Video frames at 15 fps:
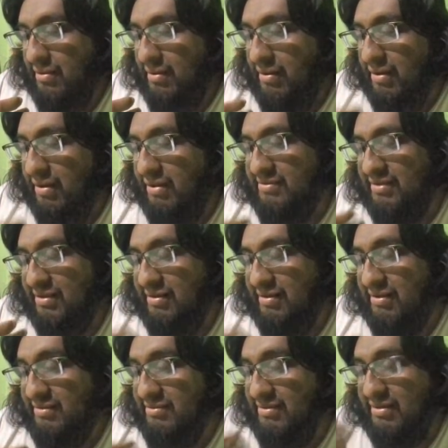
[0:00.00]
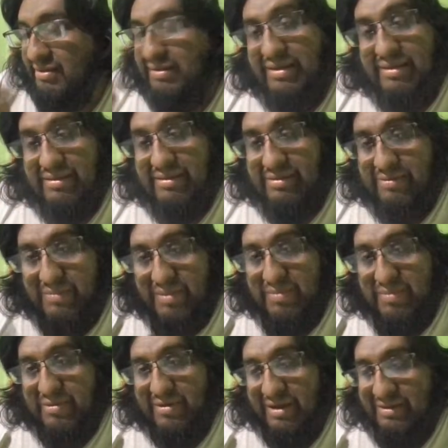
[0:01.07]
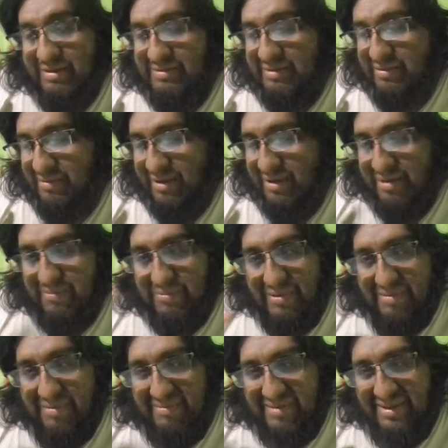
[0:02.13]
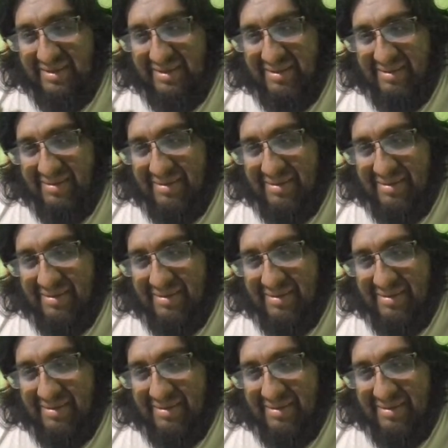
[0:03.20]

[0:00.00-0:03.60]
less and less the need to memorize, and we are probably